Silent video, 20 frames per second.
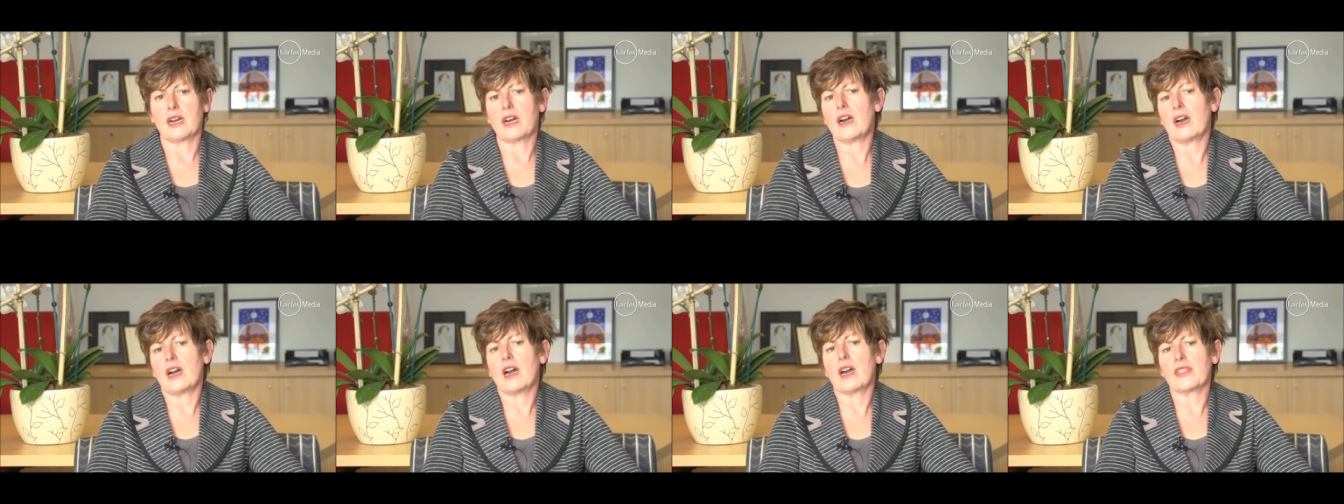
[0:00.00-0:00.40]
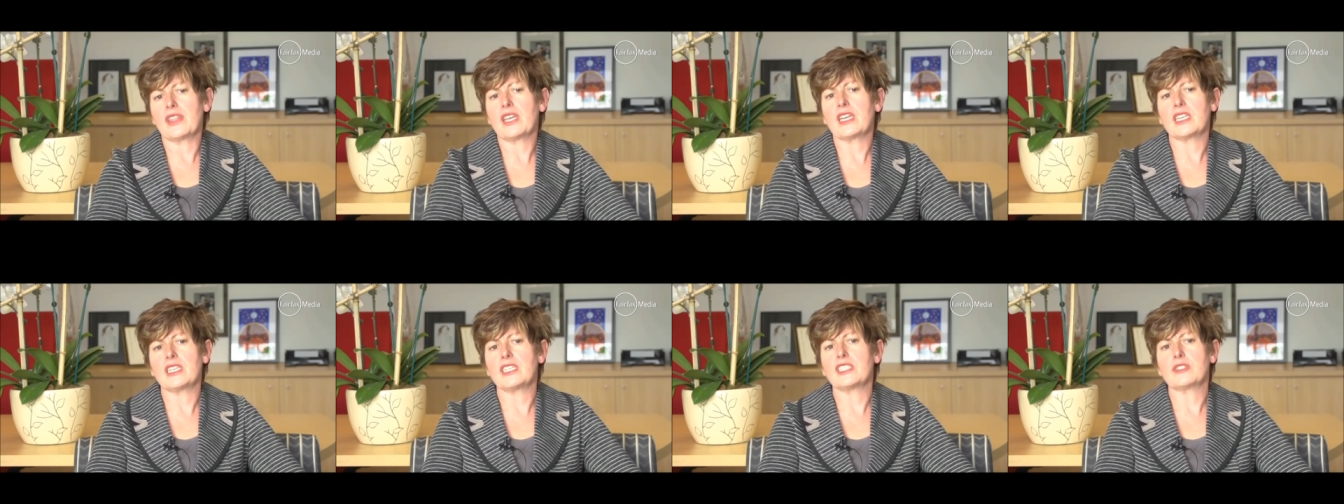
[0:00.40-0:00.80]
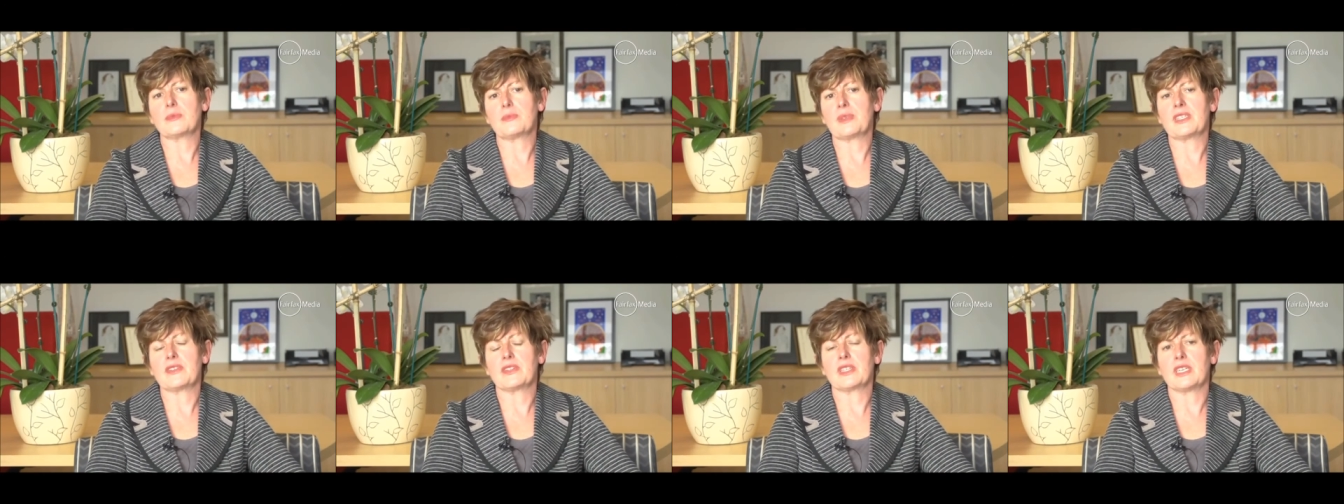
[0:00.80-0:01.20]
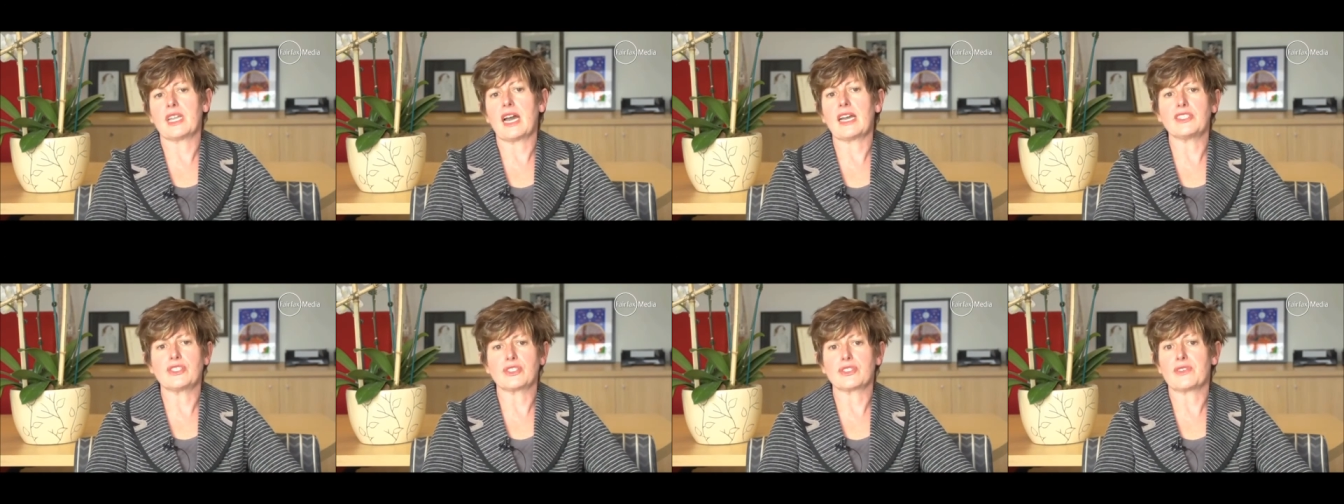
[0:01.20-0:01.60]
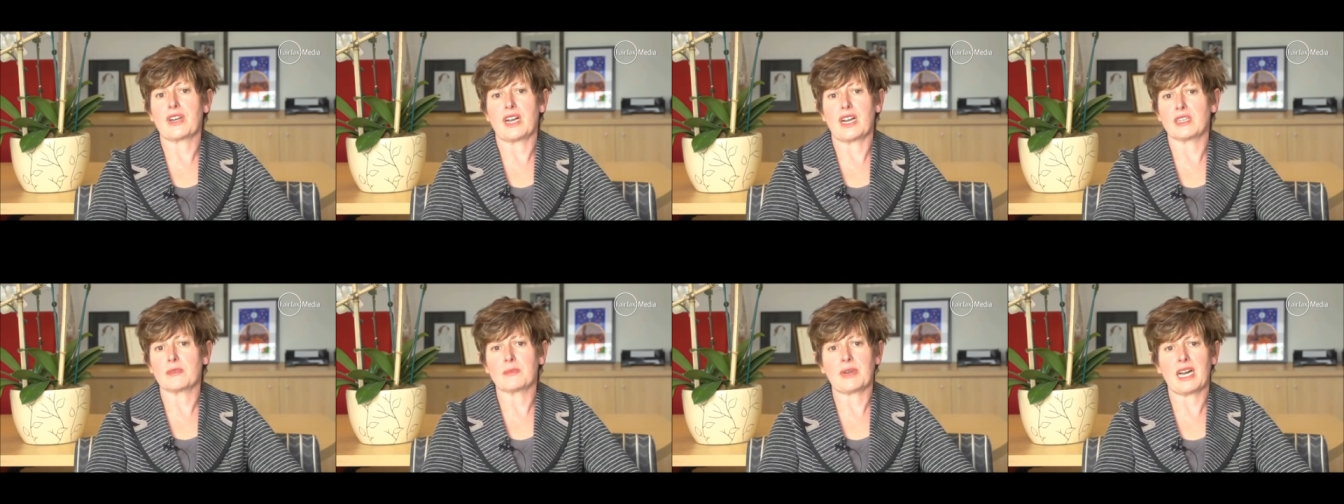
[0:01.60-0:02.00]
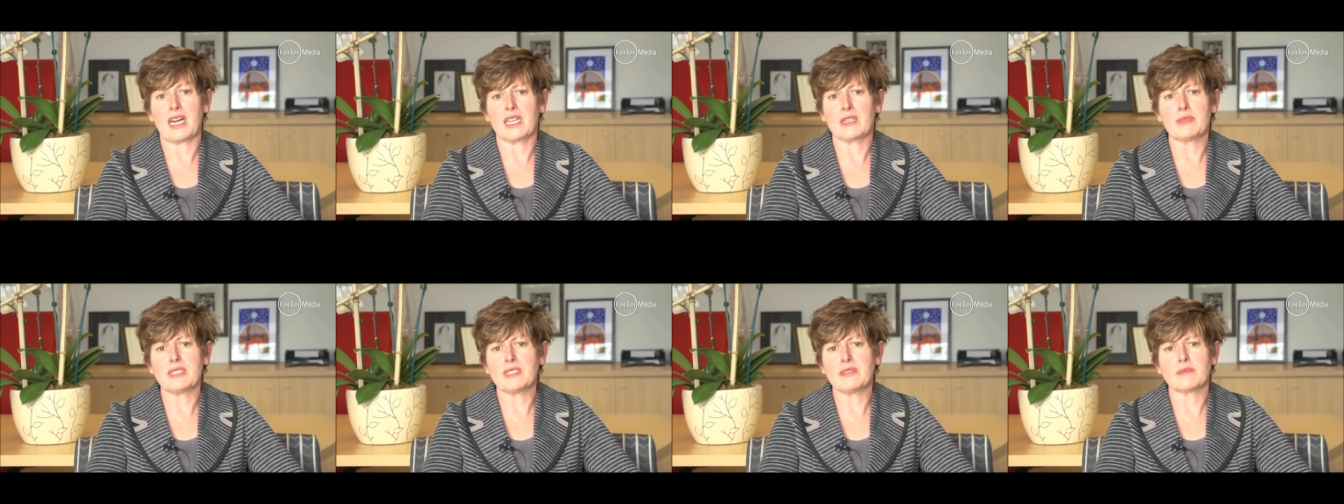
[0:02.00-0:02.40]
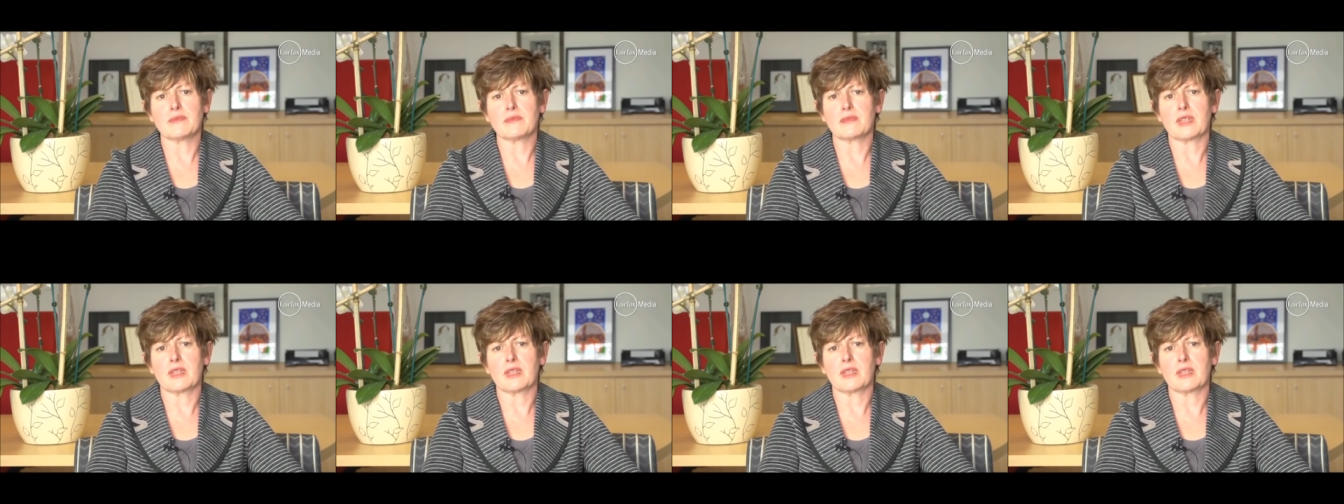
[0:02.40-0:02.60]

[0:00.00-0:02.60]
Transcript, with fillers: I think it is a bit of the nature of a hung parliament.